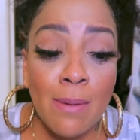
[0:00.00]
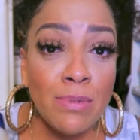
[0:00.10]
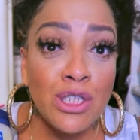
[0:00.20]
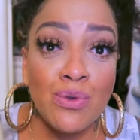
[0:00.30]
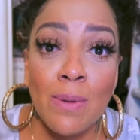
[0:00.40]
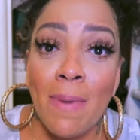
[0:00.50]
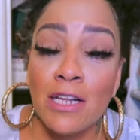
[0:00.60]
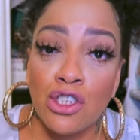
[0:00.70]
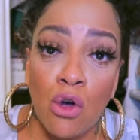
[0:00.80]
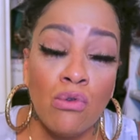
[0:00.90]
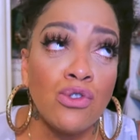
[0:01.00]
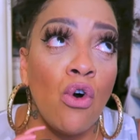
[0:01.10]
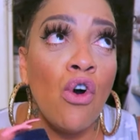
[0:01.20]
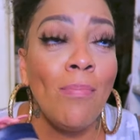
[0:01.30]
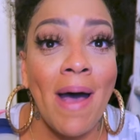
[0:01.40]
in between my toes,
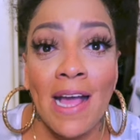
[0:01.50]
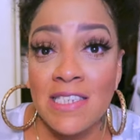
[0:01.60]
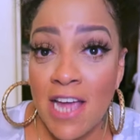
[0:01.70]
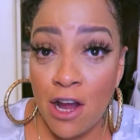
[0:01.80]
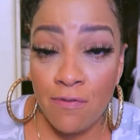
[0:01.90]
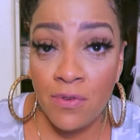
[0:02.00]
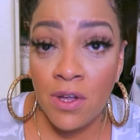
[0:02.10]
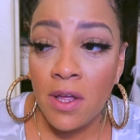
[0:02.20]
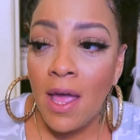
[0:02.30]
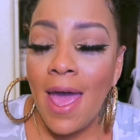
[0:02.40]
on my entire foot.